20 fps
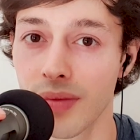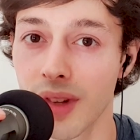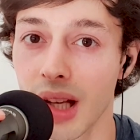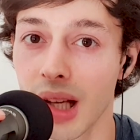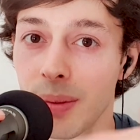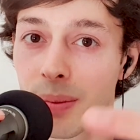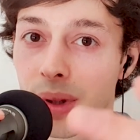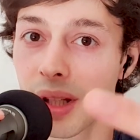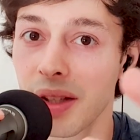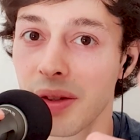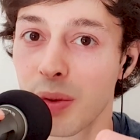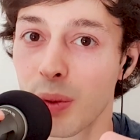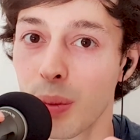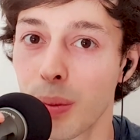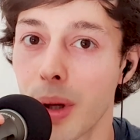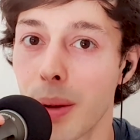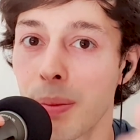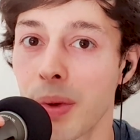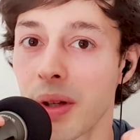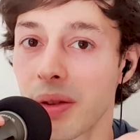Please
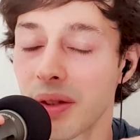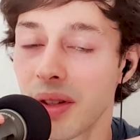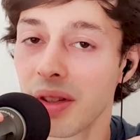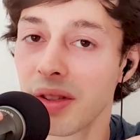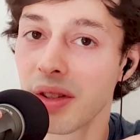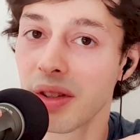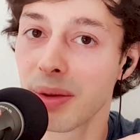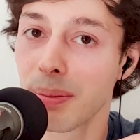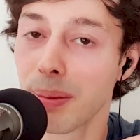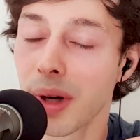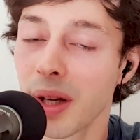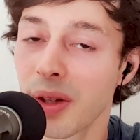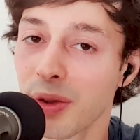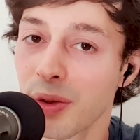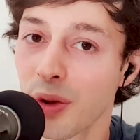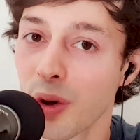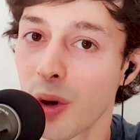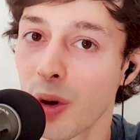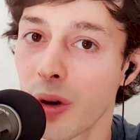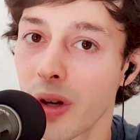remember, this is my
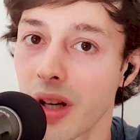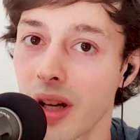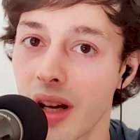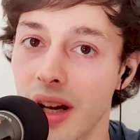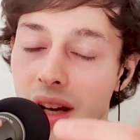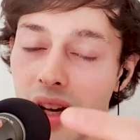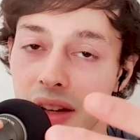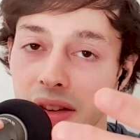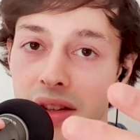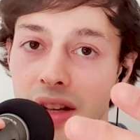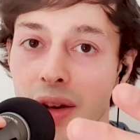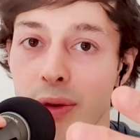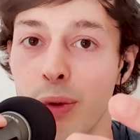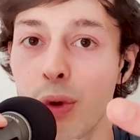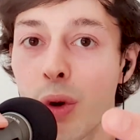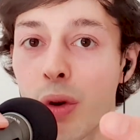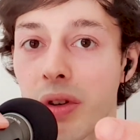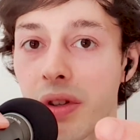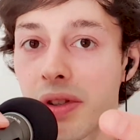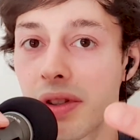story, and if
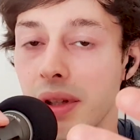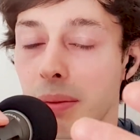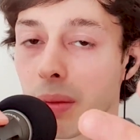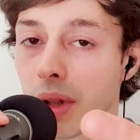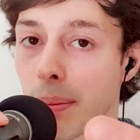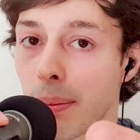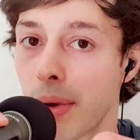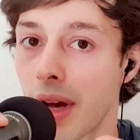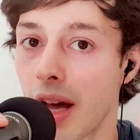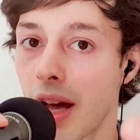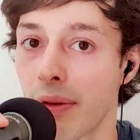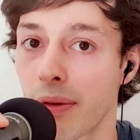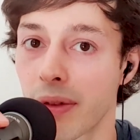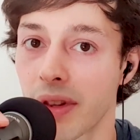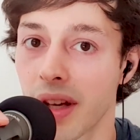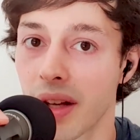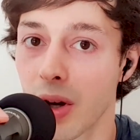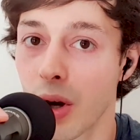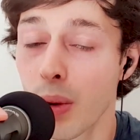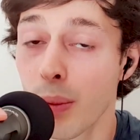you're on a similar path,
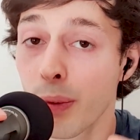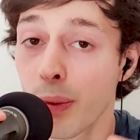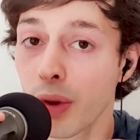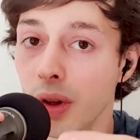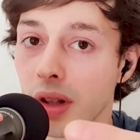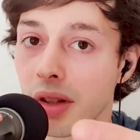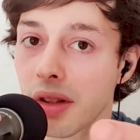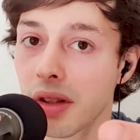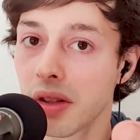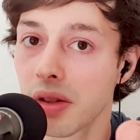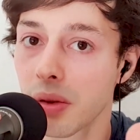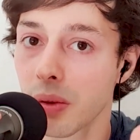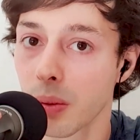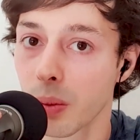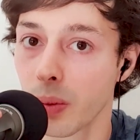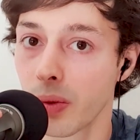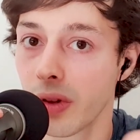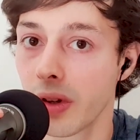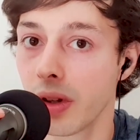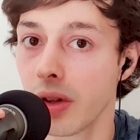then hopefully this
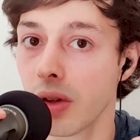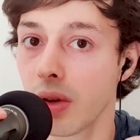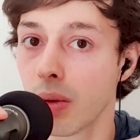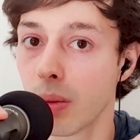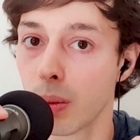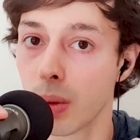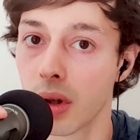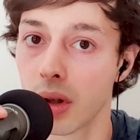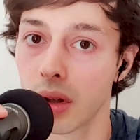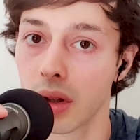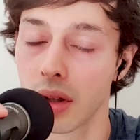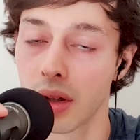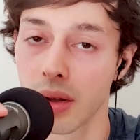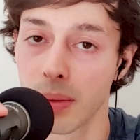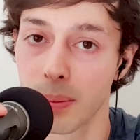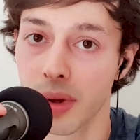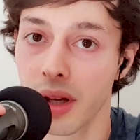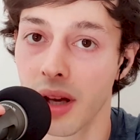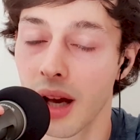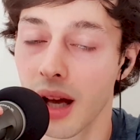video will
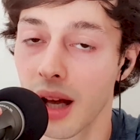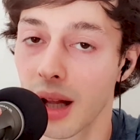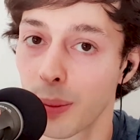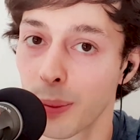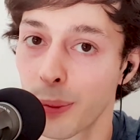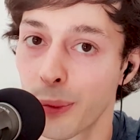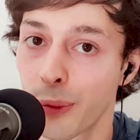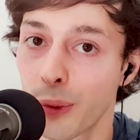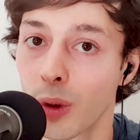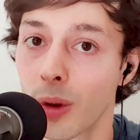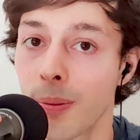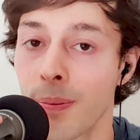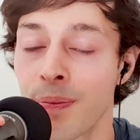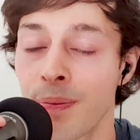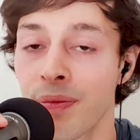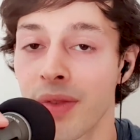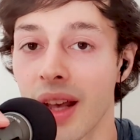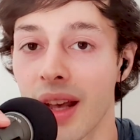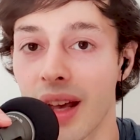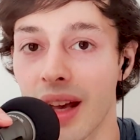be helpful,
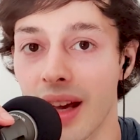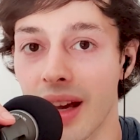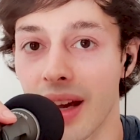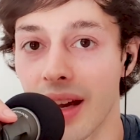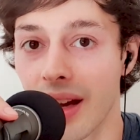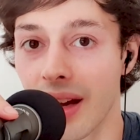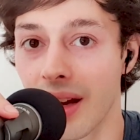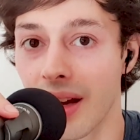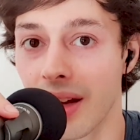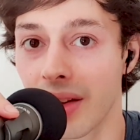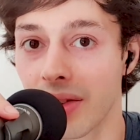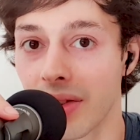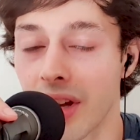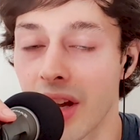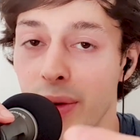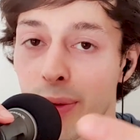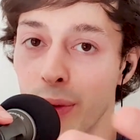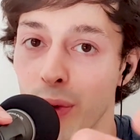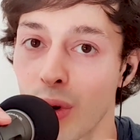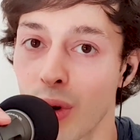and
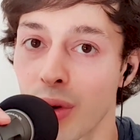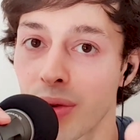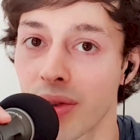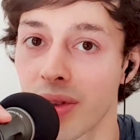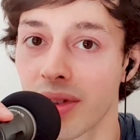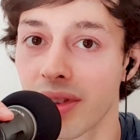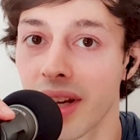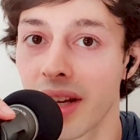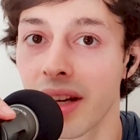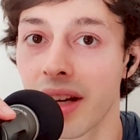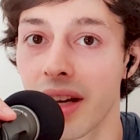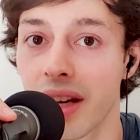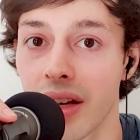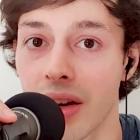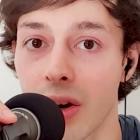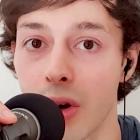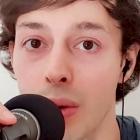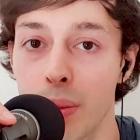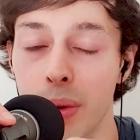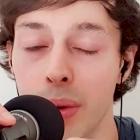if not, then I
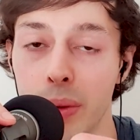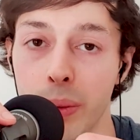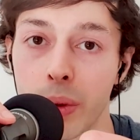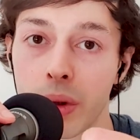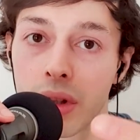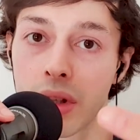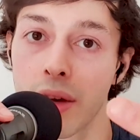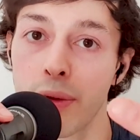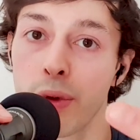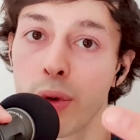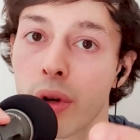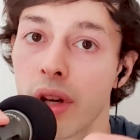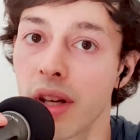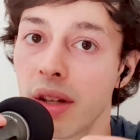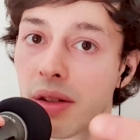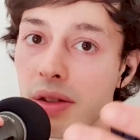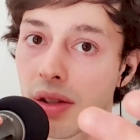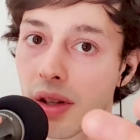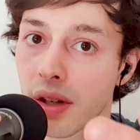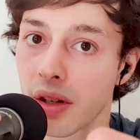hope it will give you
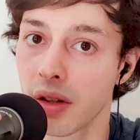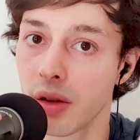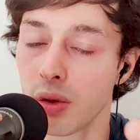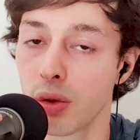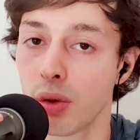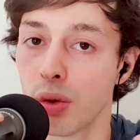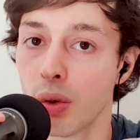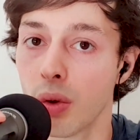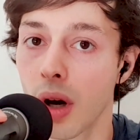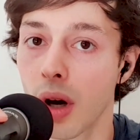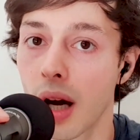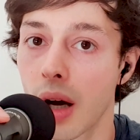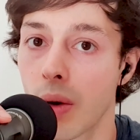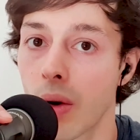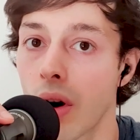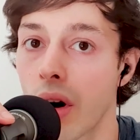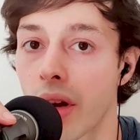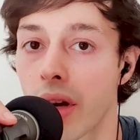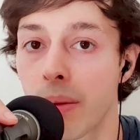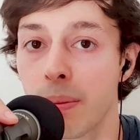insight into how
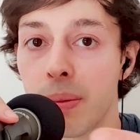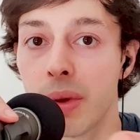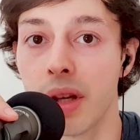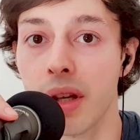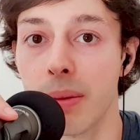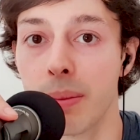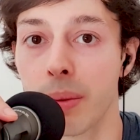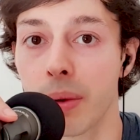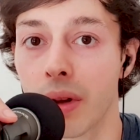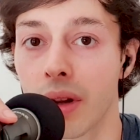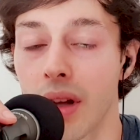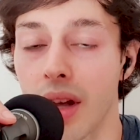other people